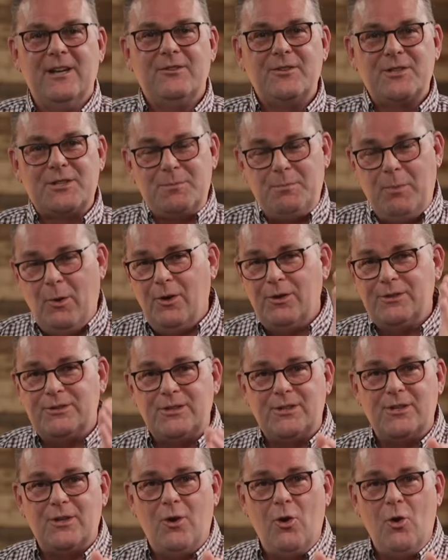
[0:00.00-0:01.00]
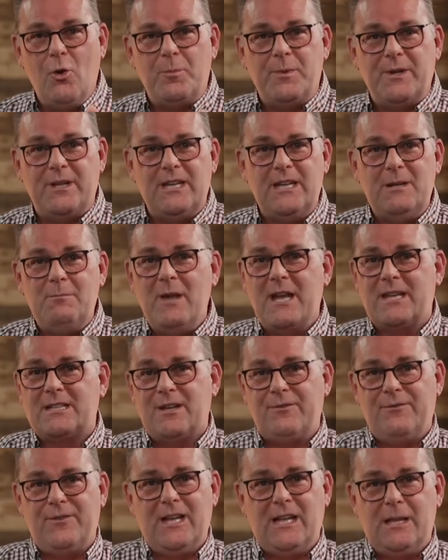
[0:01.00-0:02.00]
respond to the hope that He
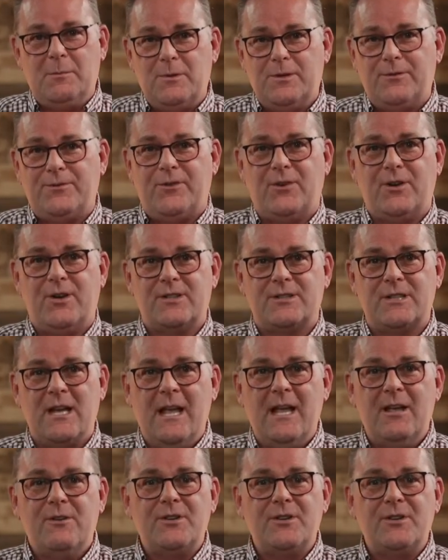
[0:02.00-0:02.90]
makes available for us,